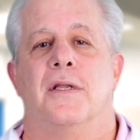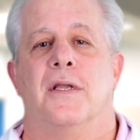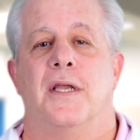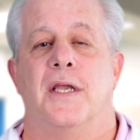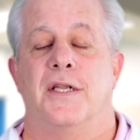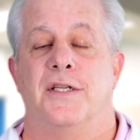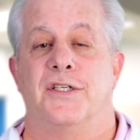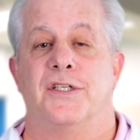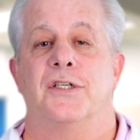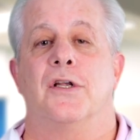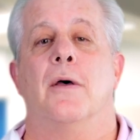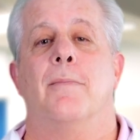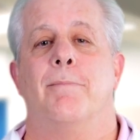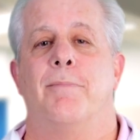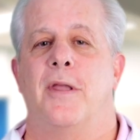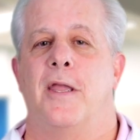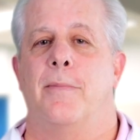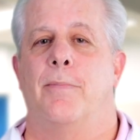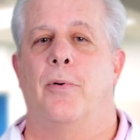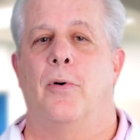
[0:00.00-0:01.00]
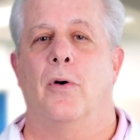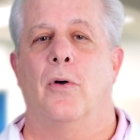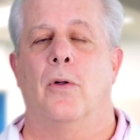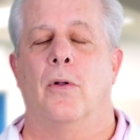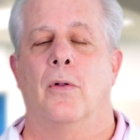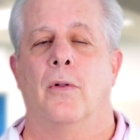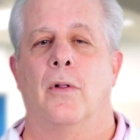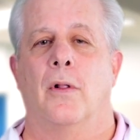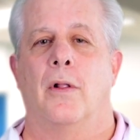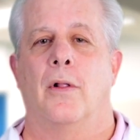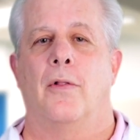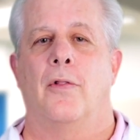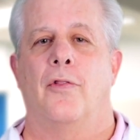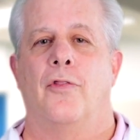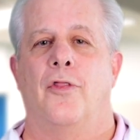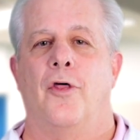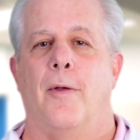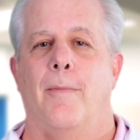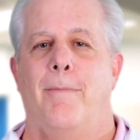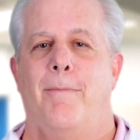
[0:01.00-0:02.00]
In some people,
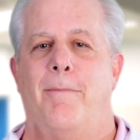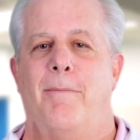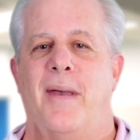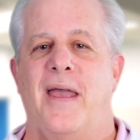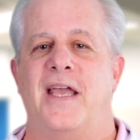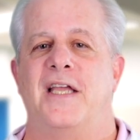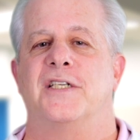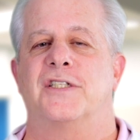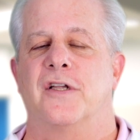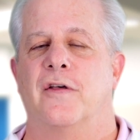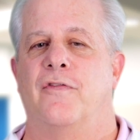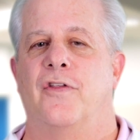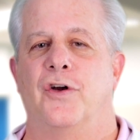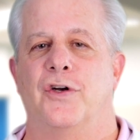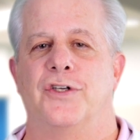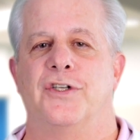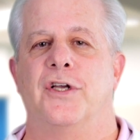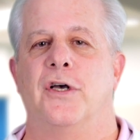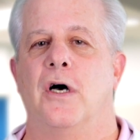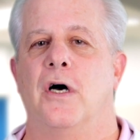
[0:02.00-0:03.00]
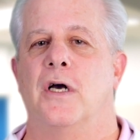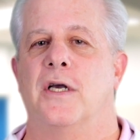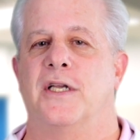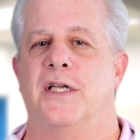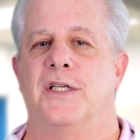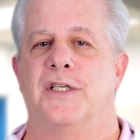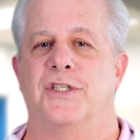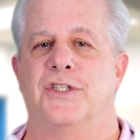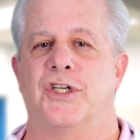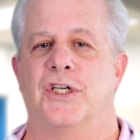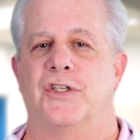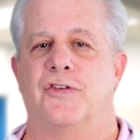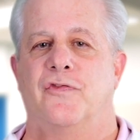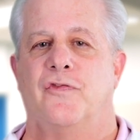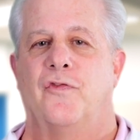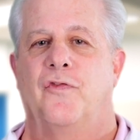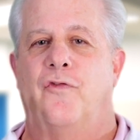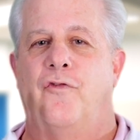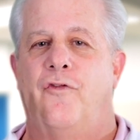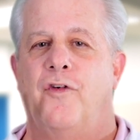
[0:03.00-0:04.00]
the base of their tongue is just
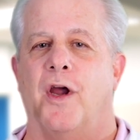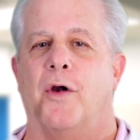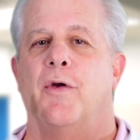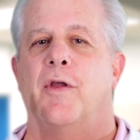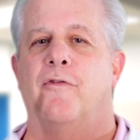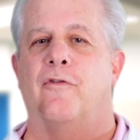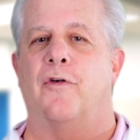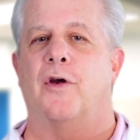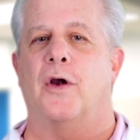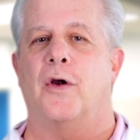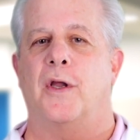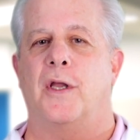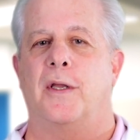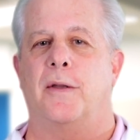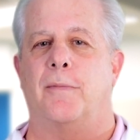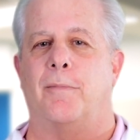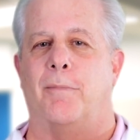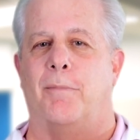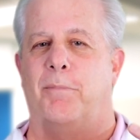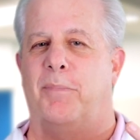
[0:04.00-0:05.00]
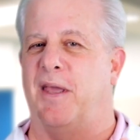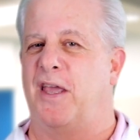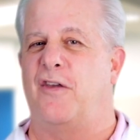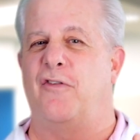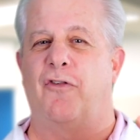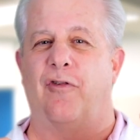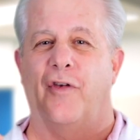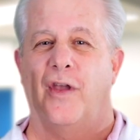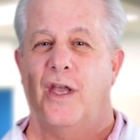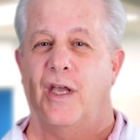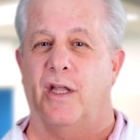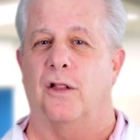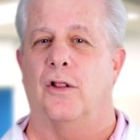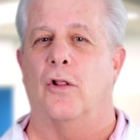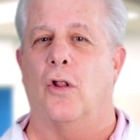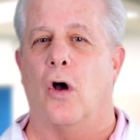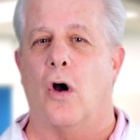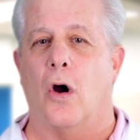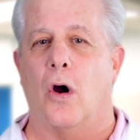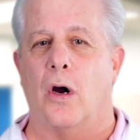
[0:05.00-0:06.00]
very, very beefy and
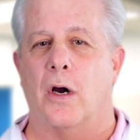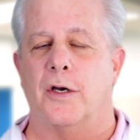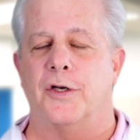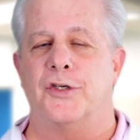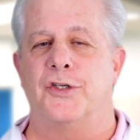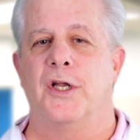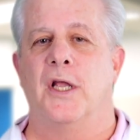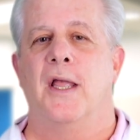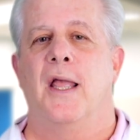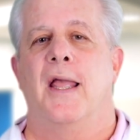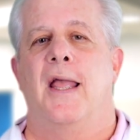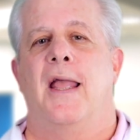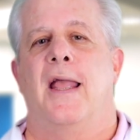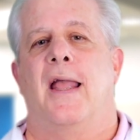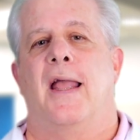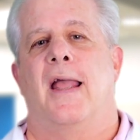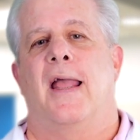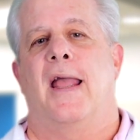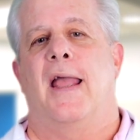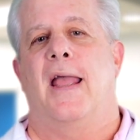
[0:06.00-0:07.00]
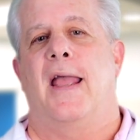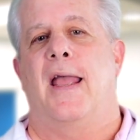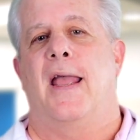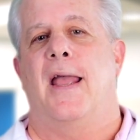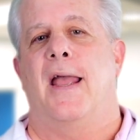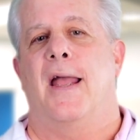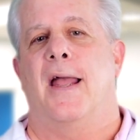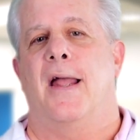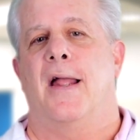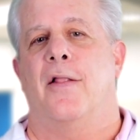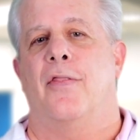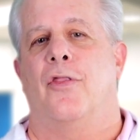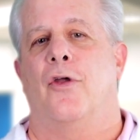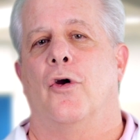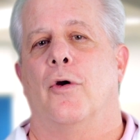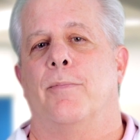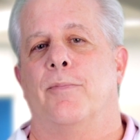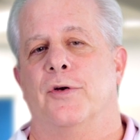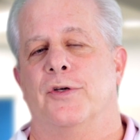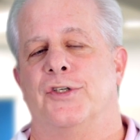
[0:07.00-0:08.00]
large. And
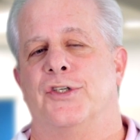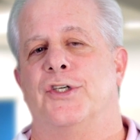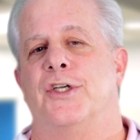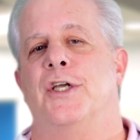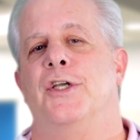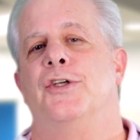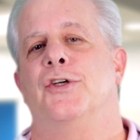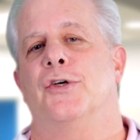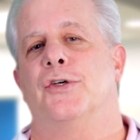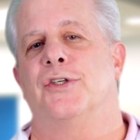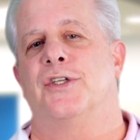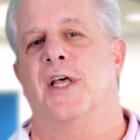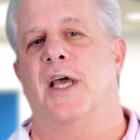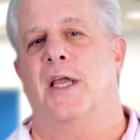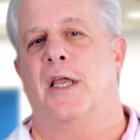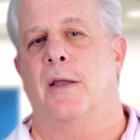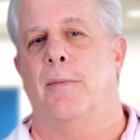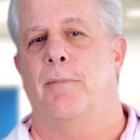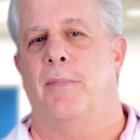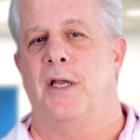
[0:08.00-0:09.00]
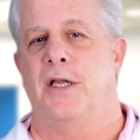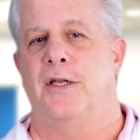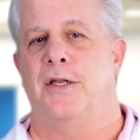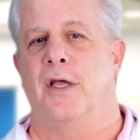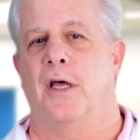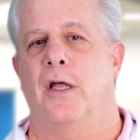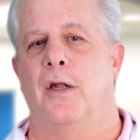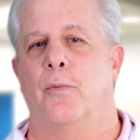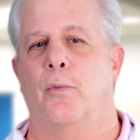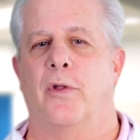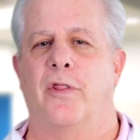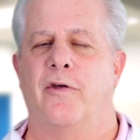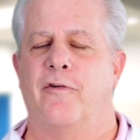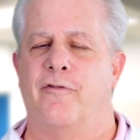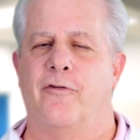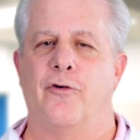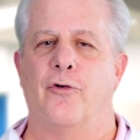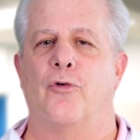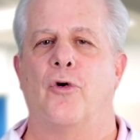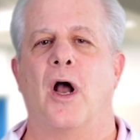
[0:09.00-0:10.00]
there are procedures that can be done with a
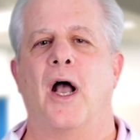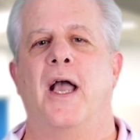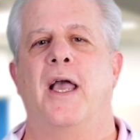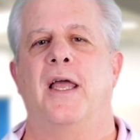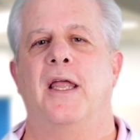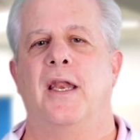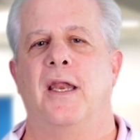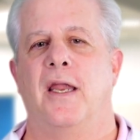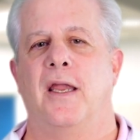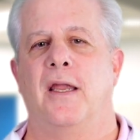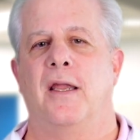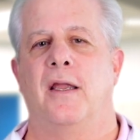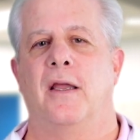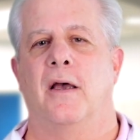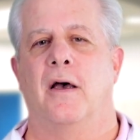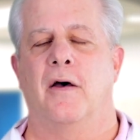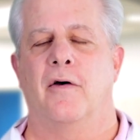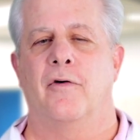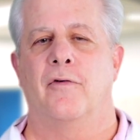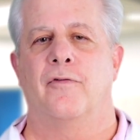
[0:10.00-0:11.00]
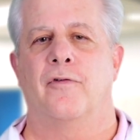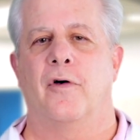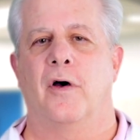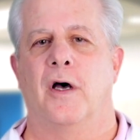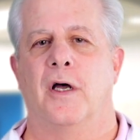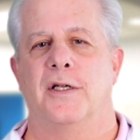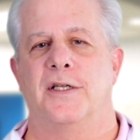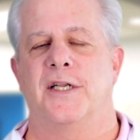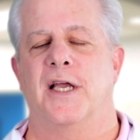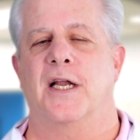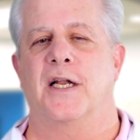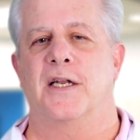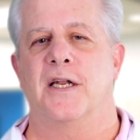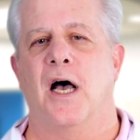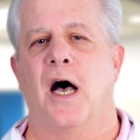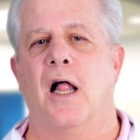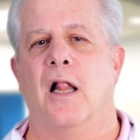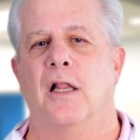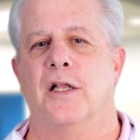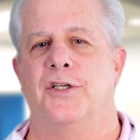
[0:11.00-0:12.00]
variety of
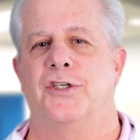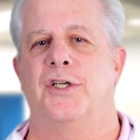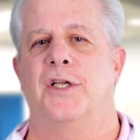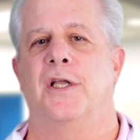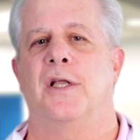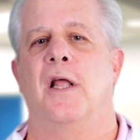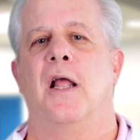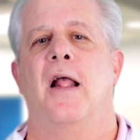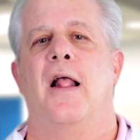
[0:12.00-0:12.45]
technology